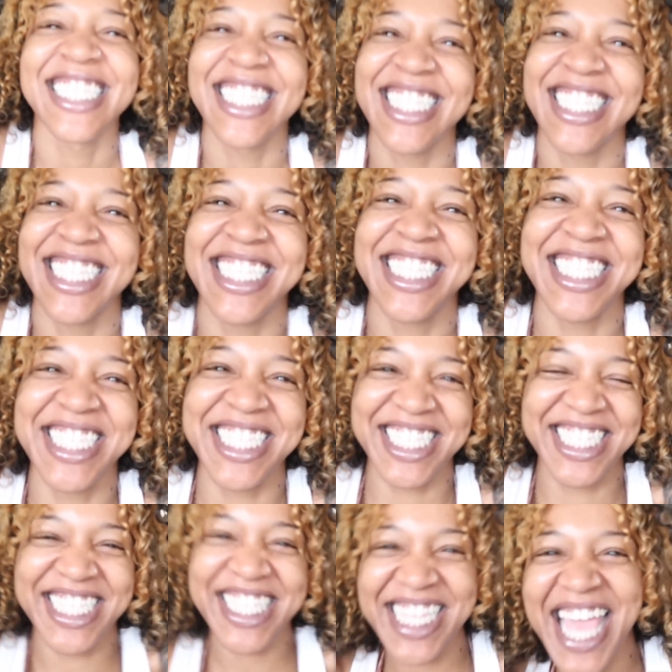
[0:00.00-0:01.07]
on it.
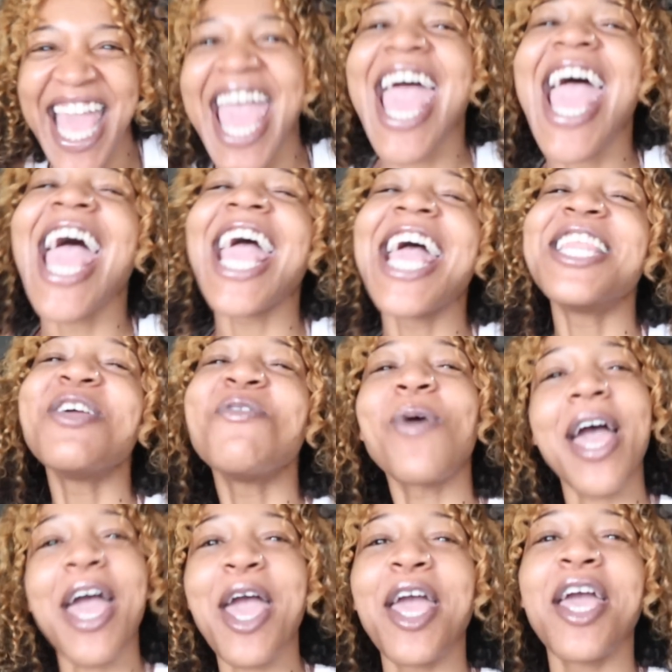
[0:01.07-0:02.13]

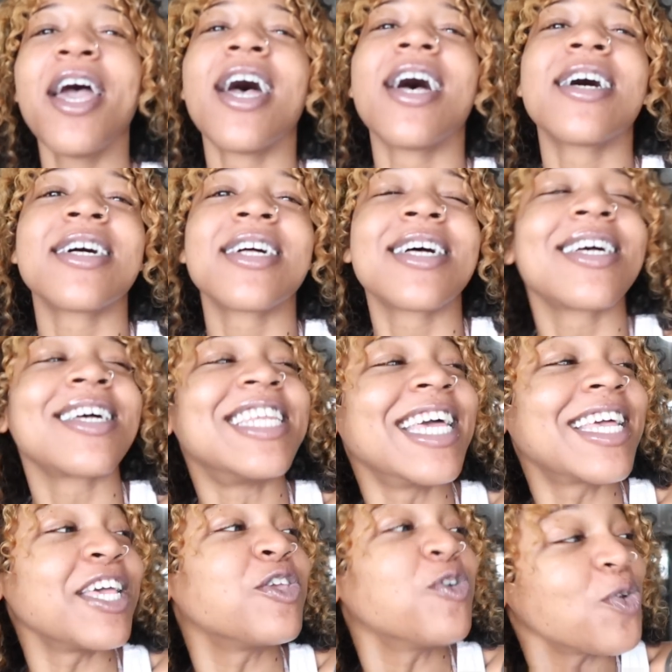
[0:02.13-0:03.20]
Anyway,
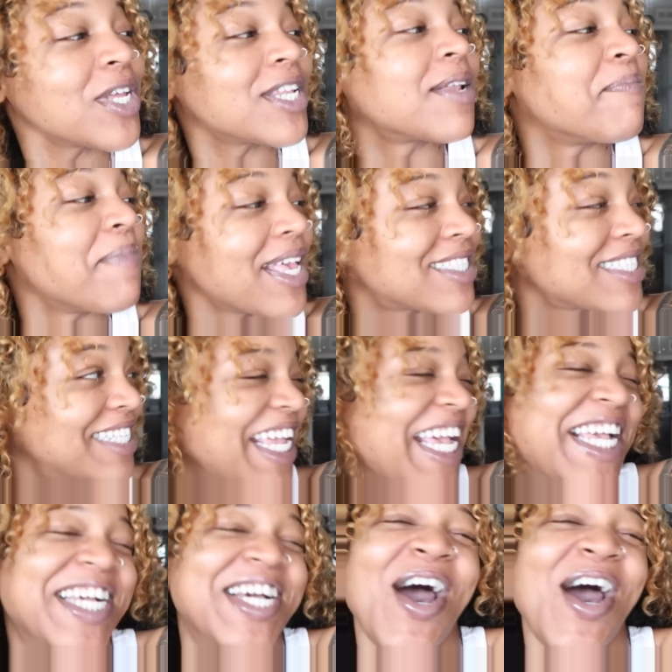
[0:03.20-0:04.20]
nigga, you the domestic